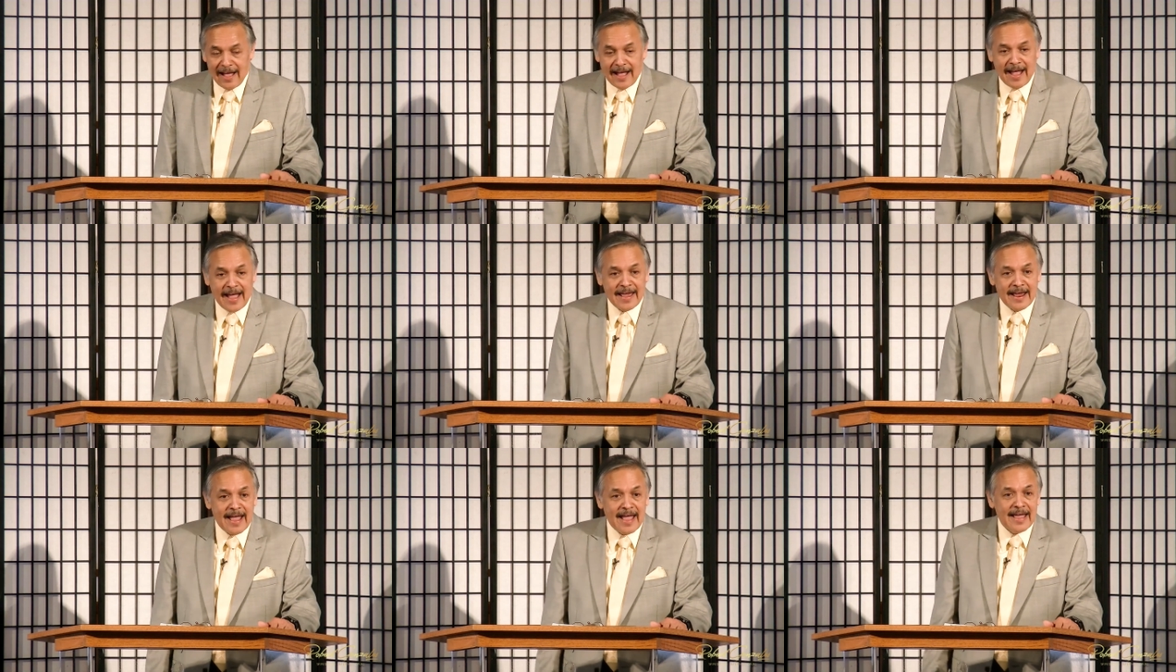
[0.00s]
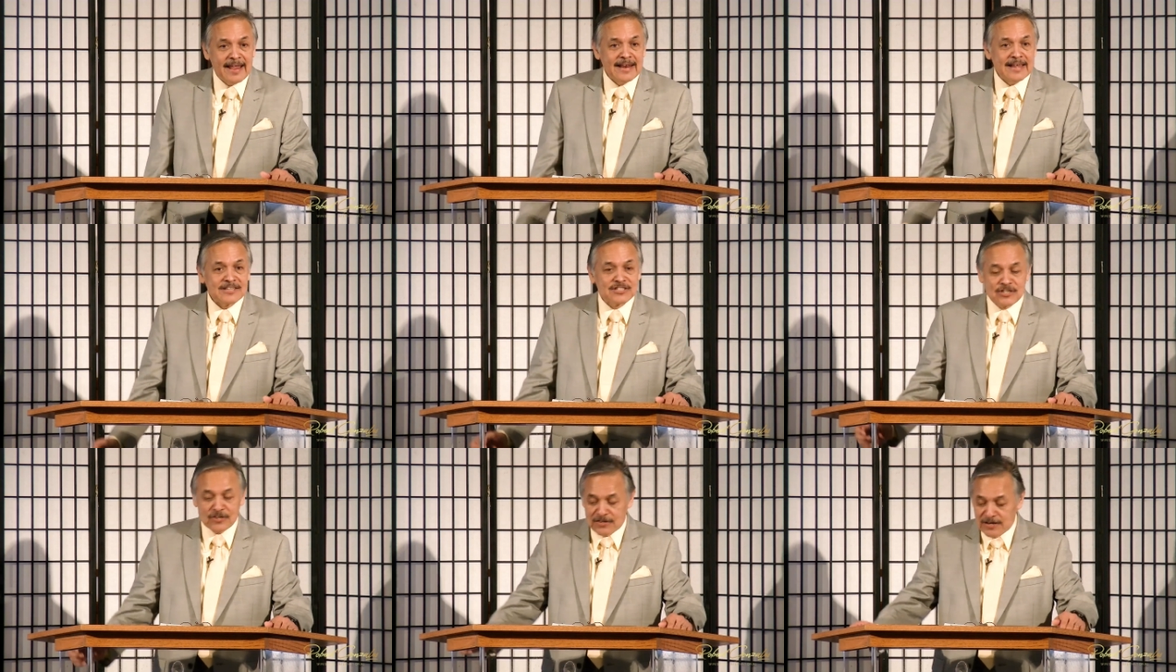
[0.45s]
And
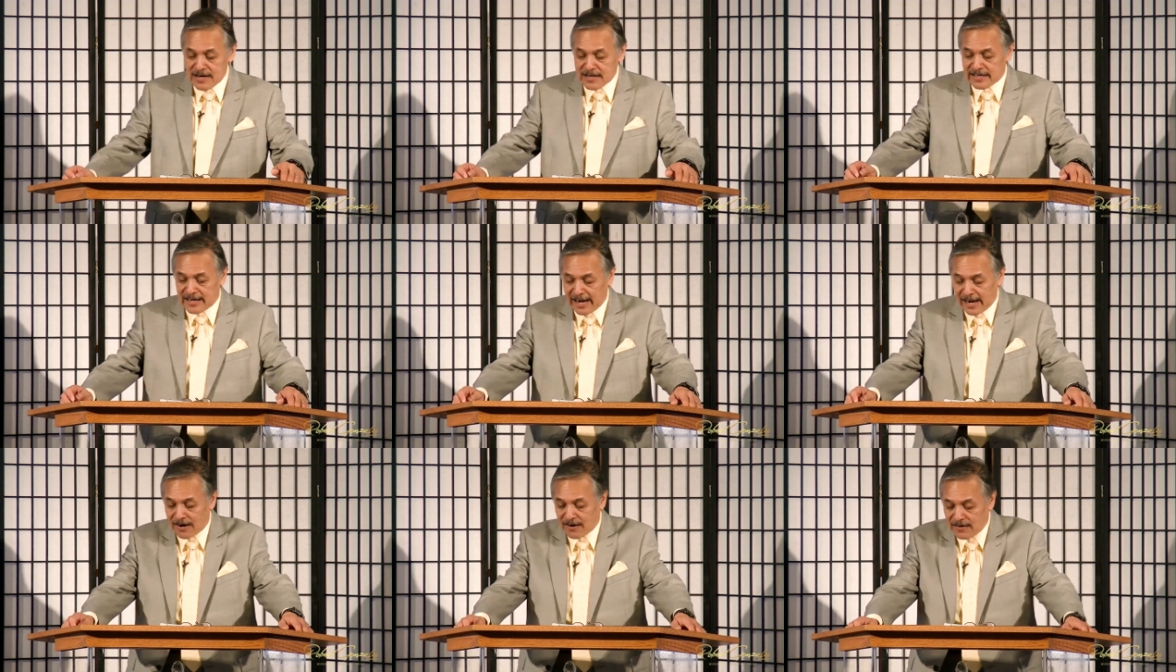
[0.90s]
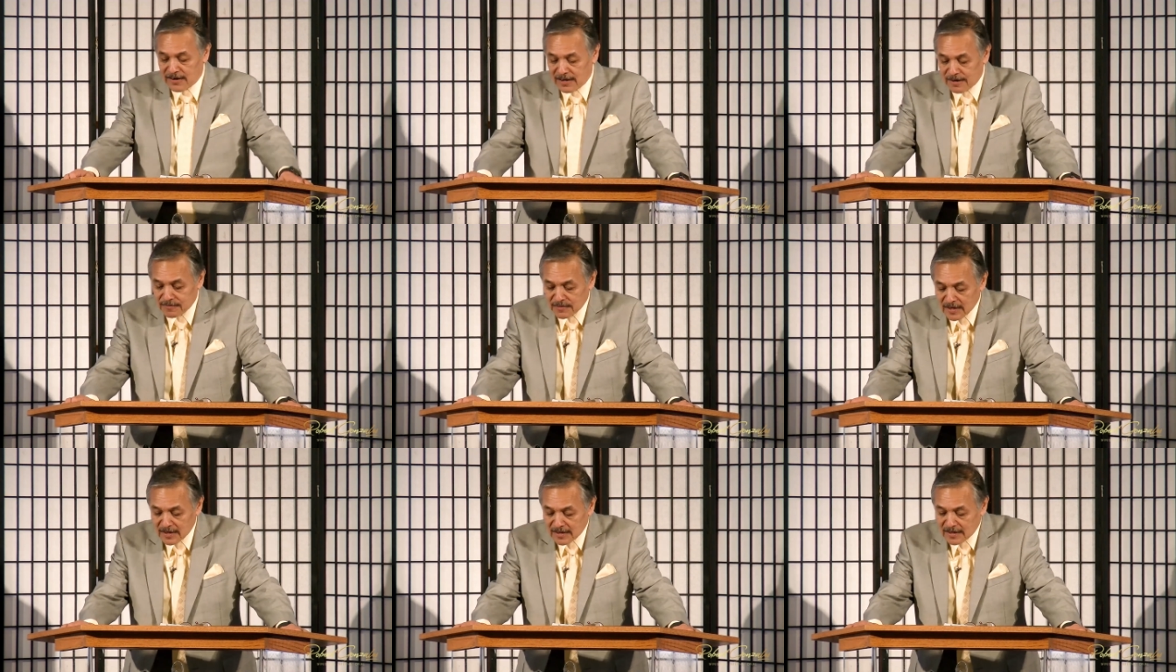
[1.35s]
it's going to
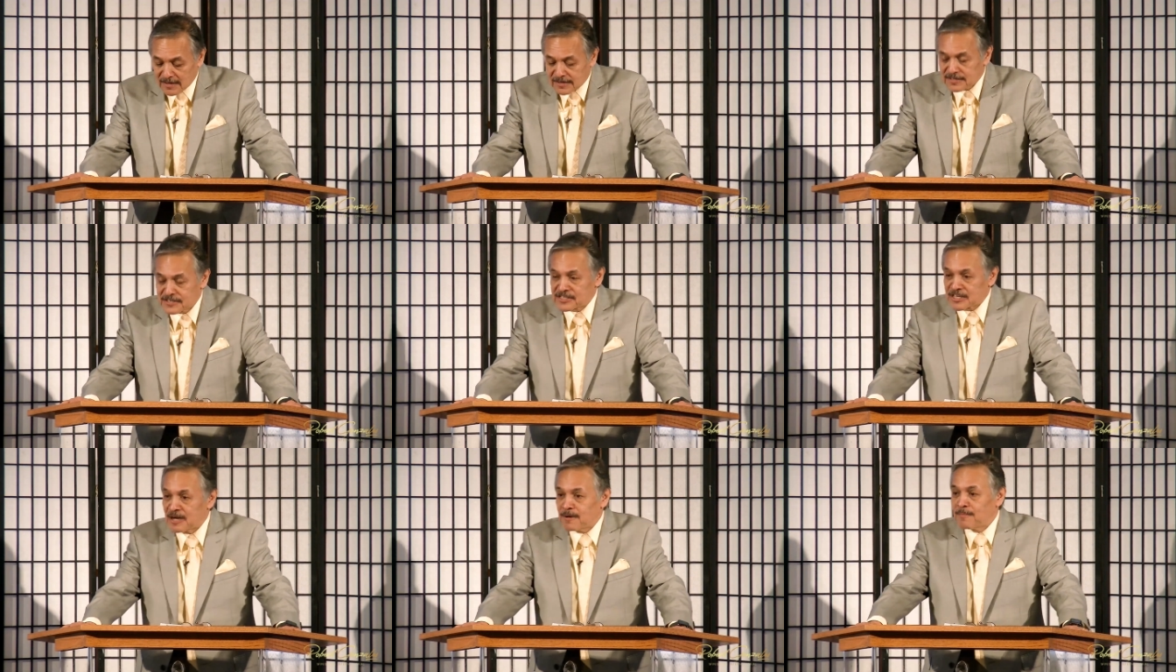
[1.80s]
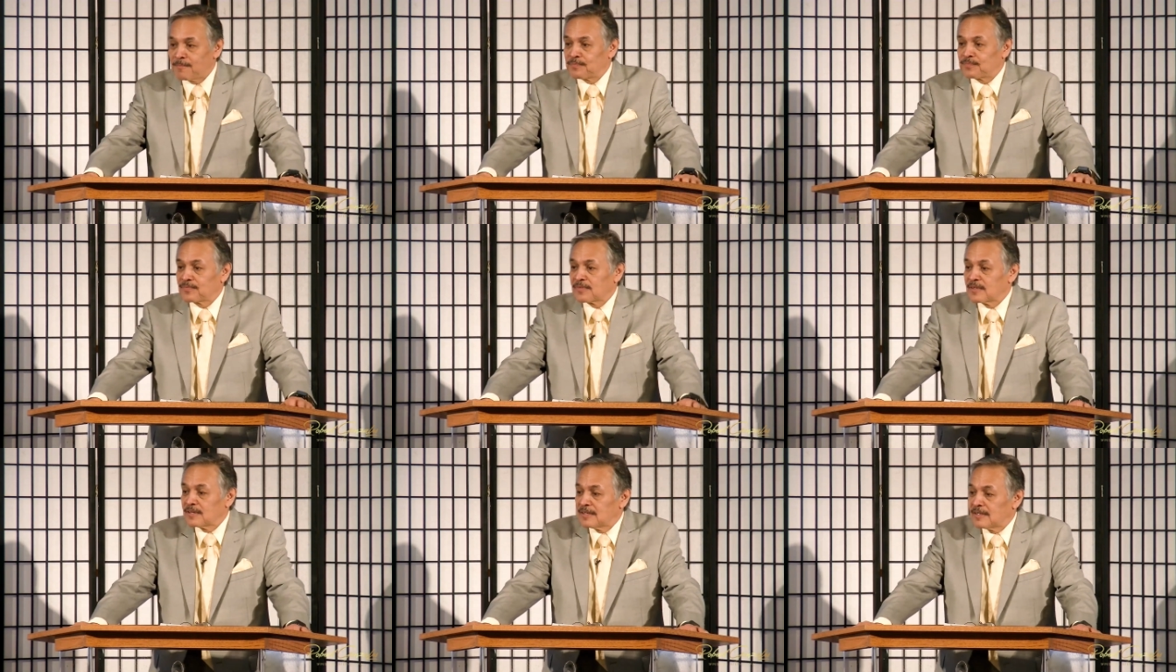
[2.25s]
carry
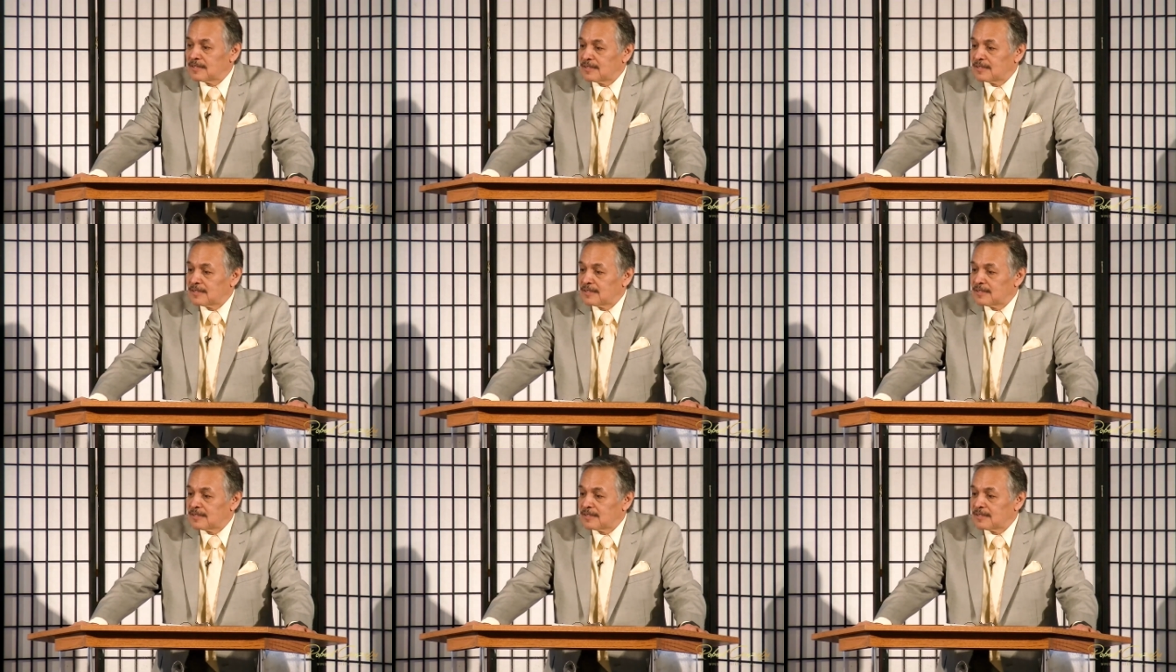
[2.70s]
some